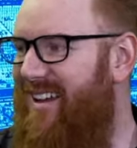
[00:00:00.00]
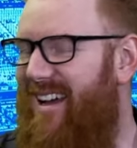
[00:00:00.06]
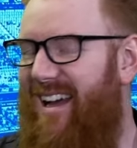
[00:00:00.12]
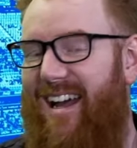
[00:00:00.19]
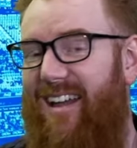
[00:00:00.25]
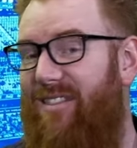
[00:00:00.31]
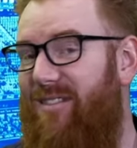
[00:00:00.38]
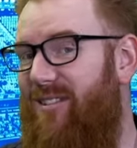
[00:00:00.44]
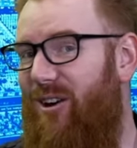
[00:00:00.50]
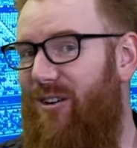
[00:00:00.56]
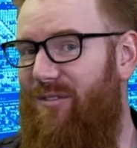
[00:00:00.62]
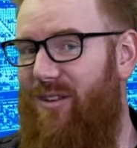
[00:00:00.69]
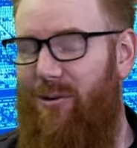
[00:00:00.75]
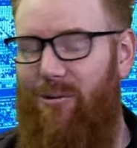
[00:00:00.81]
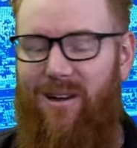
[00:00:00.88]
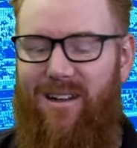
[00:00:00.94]
and off
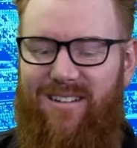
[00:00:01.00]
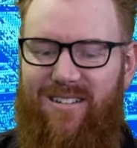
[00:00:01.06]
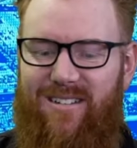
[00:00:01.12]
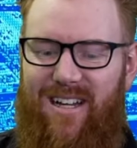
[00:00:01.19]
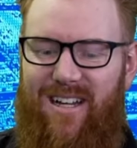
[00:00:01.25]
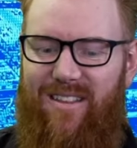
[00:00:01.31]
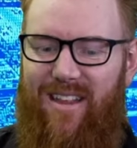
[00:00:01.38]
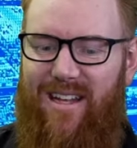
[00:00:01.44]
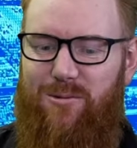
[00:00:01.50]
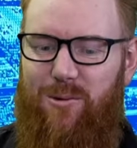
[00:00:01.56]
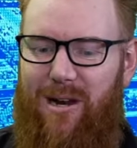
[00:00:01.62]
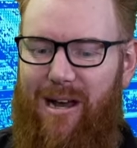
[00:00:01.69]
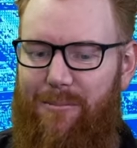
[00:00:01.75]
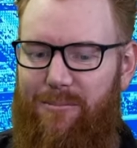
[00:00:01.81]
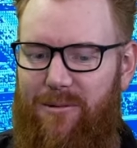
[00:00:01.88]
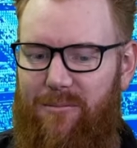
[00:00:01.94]
he went, and that's what
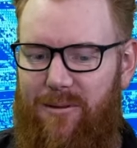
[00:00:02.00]
happened.